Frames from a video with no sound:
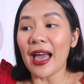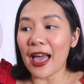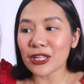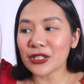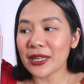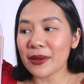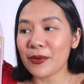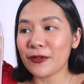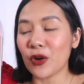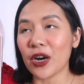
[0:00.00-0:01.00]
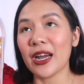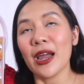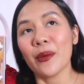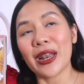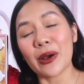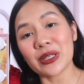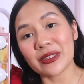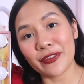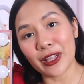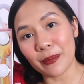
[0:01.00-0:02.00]
Actually, before, when I
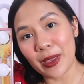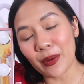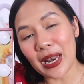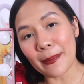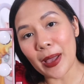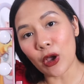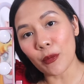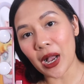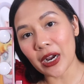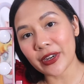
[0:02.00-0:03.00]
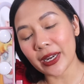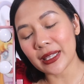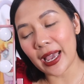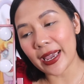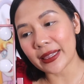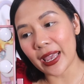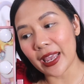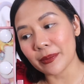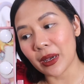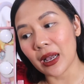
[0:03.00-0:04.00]
was filming, wala pa akong mga ring light
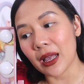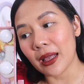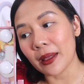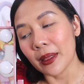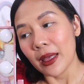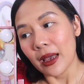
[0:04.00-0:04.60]
and mga